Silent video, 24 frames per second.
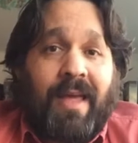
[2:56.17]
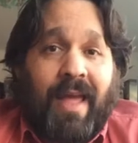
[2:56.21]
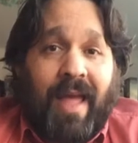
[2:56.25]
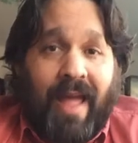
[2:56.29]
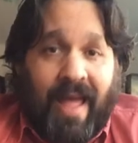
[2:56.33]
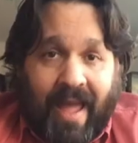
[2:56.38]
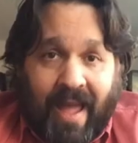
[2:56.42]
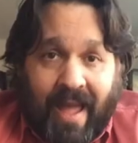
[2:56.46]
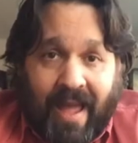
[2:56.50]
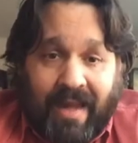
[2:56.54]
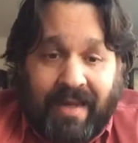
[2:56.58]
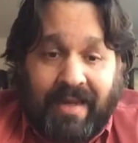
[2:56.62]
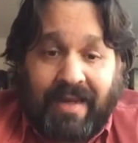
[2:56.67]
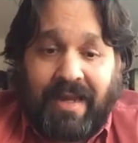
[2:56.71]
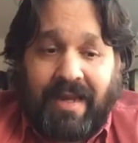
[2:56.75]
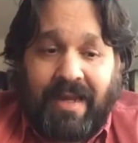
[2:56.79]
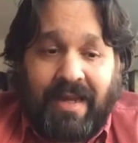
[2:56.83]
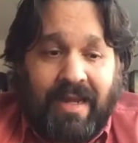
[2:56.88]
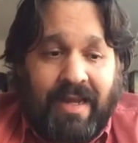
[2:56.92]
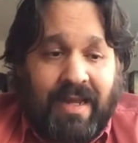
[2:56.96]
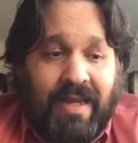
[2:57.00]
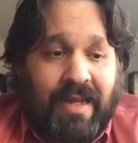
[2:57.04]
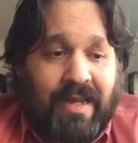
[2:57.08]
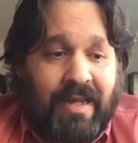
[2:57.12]
And
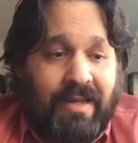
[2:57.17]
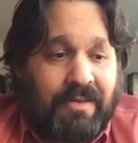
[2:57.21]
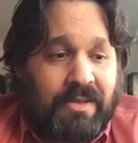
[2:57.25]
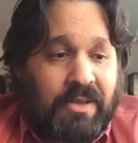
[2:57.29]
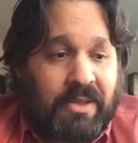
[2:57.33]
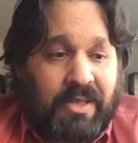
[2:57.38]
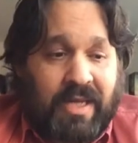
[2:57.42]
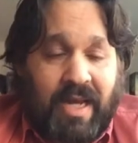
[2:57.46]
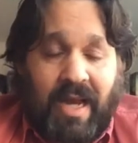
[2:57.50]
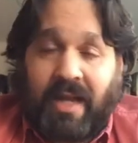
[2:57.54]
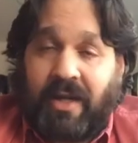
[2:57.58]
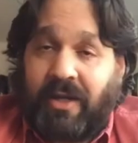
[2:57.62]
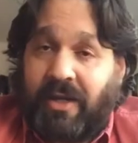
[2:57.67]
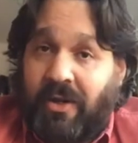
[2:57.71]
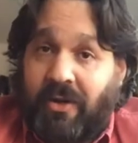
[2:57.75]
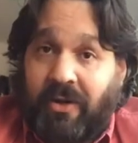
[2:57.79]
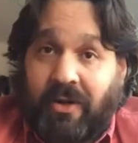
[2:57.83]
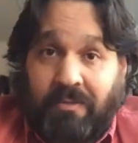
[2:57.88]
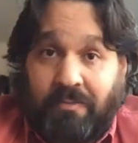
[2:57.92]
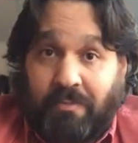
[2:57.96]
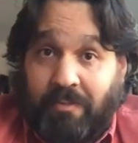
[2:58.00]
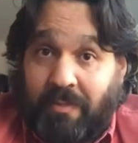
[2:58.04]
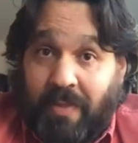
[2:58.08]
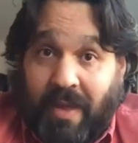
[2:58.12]
he said,
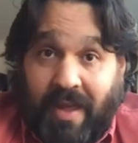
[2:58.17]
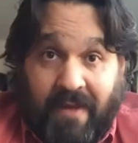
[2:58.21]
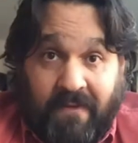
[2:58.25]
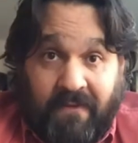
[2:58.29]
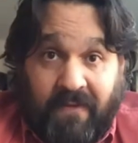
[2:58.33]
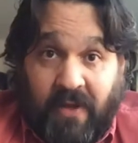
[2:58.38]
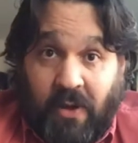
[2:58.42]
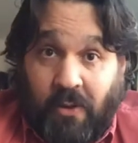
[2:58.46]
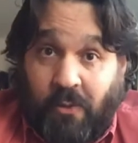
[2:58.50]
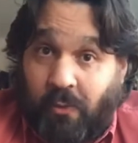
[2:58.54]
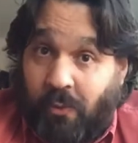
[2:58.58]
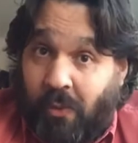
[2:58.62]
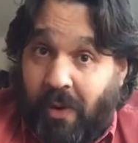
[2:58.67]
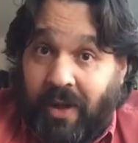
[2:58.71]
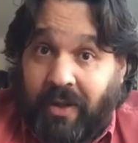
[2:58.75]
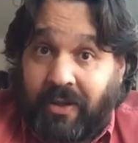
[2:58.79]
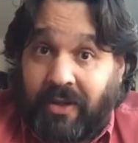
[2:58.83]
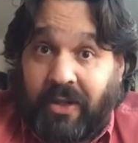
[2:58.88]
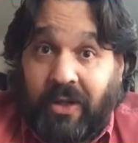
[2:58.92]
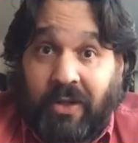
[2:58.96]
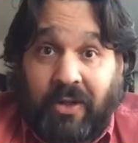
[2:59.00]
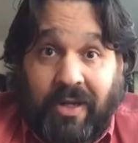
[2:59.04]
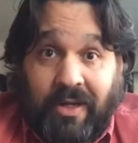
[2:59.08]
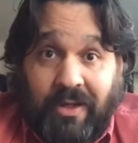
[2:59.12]
if you want,
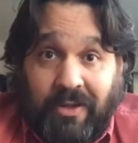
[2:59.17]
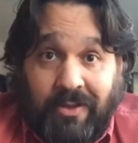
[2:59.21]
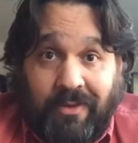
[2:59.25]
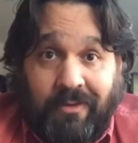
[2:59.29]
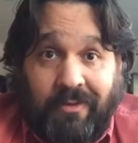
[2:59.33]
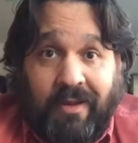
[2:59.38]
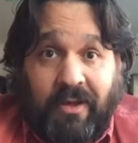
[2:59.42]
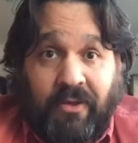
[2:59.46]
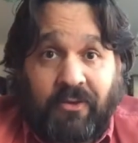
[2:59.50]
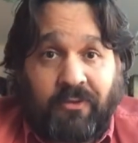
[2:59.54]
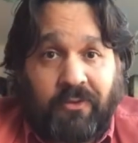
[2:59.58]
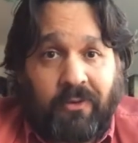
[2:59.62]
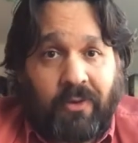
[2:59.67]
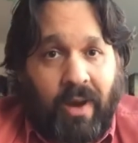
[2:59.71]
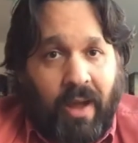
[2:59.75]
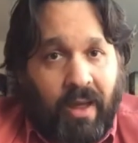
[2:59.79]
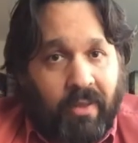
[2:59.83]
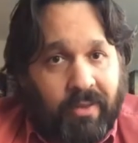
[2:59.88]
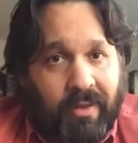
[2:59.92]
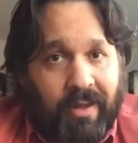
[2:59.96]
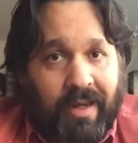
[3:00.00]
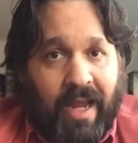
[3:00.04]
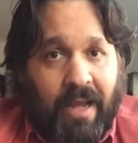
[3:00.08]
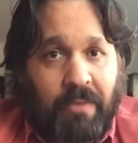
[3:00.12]
you can do this for
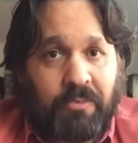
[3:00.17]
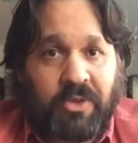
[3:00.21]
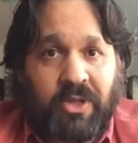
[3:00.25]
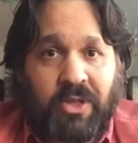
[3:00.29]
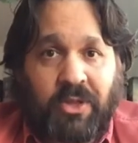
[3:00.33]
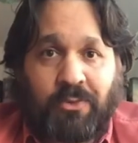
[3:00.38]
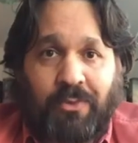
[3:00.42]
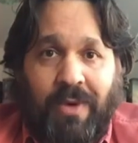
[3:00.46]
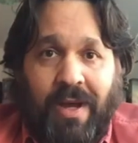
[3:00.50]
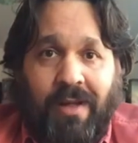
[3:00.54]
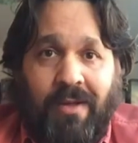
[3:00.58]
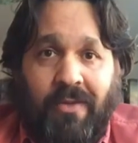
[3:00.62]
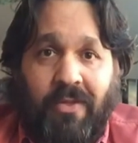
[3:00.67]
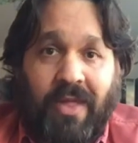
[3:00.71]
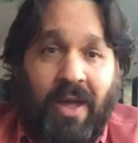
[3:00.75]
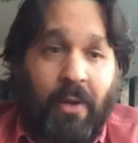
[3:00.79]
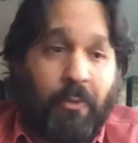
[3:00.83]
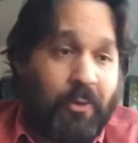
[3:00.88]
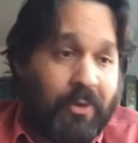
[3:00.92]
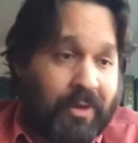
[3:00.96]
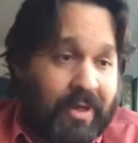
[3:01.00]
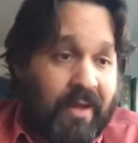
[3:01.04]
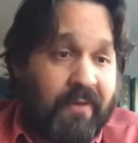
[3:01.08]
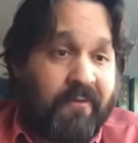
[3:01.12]
other games as well. That
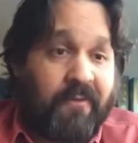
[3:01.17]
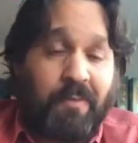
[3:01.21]
will give